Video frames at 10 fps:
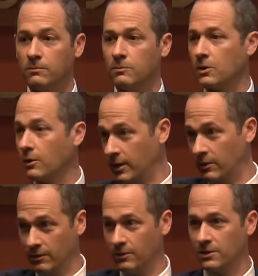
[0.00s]
Sorry. Okay, you
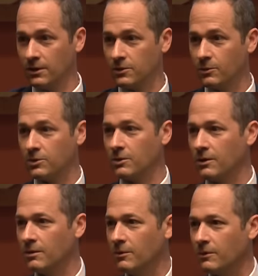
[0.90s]
can, you can take this question here. I
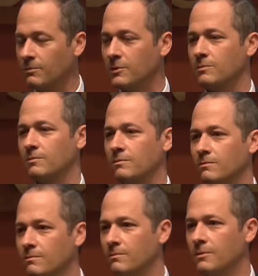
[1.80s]
didn't need to.
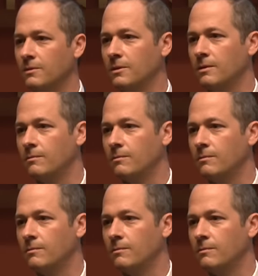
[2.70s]
Yeah.